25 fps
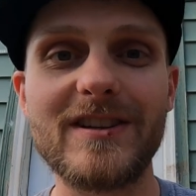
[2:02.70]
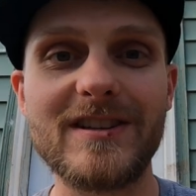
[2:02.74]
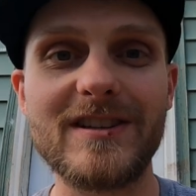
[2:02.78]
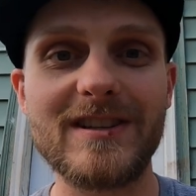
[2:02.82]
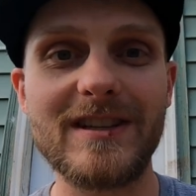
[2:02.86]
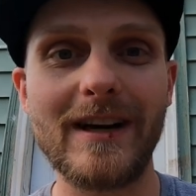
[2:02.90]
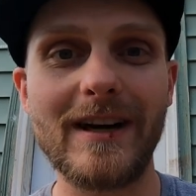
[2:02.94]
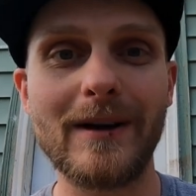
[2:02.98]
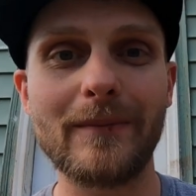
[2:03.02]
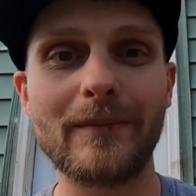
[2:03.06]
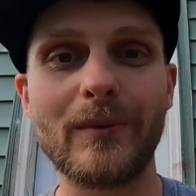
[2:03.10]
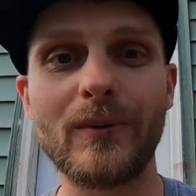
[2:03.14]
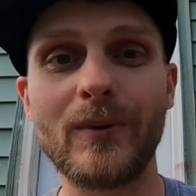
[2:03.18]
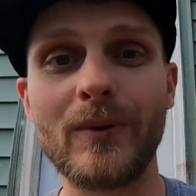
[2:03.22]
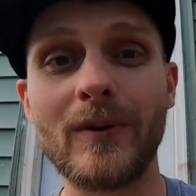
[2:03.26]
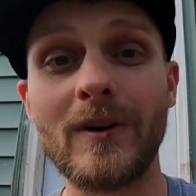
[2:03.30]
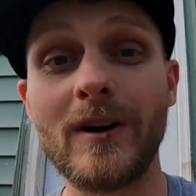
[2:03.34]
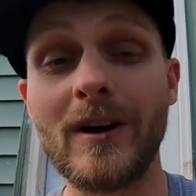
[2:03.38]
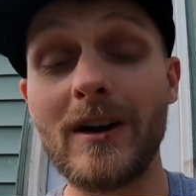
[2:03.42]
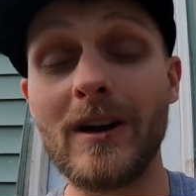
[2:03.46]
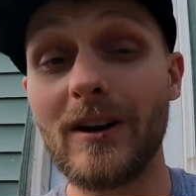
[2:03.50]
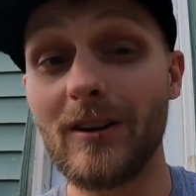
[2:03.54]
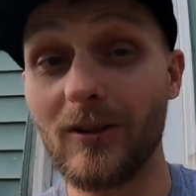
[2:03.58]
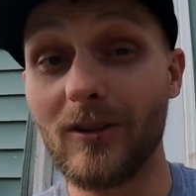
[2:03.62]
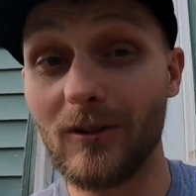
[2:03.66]
Disciple.
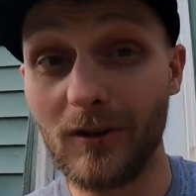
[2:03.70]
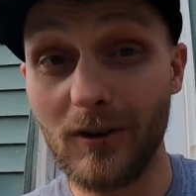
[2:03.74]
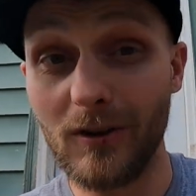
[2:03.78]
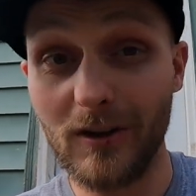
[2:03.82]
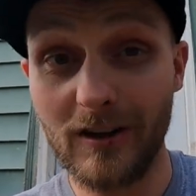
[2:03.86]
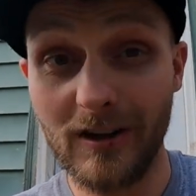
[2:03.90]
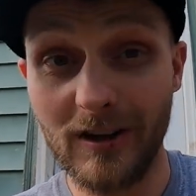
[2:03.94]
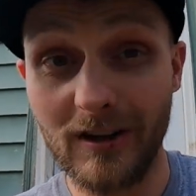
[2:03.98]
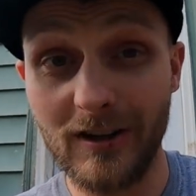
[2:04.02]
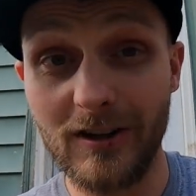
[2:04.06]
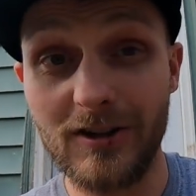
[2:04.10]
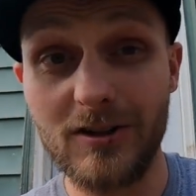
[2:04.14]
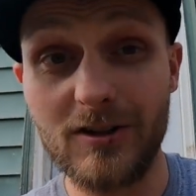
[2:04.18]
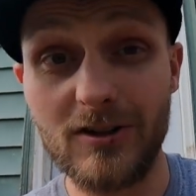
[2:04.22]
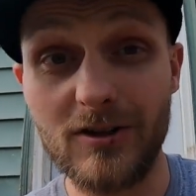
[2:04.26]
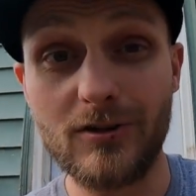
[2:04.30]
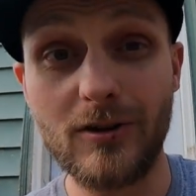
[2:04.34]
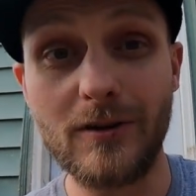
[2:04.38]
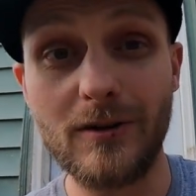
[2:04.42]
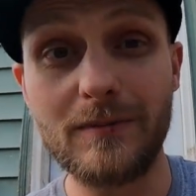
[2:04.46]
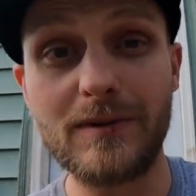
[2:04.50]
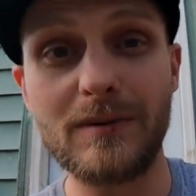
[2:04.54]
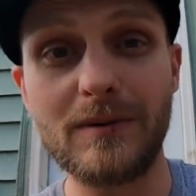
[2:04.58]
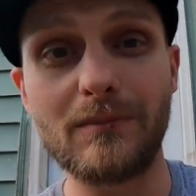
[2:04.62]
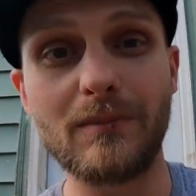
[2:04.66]
Look in the
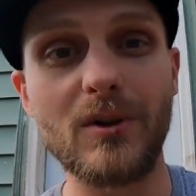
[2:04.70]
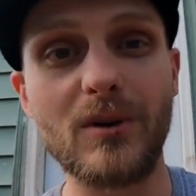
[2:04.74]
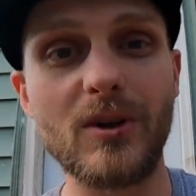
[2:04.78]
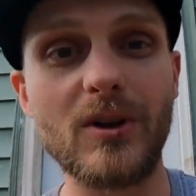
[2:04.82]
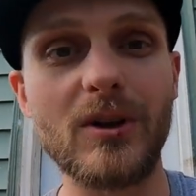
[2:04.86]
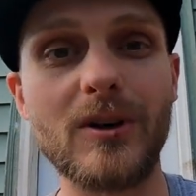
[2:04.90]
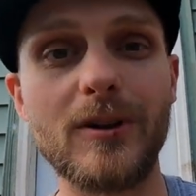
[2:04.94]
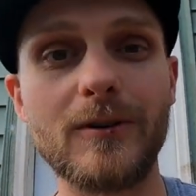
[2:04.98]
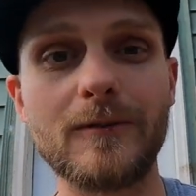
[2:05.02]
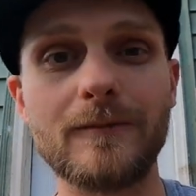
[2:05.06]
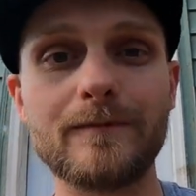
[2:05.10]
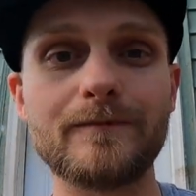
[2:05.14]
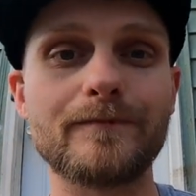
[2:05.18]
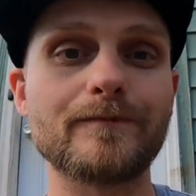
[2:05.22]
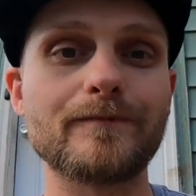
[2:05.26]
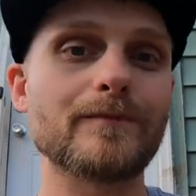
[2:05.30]
description below,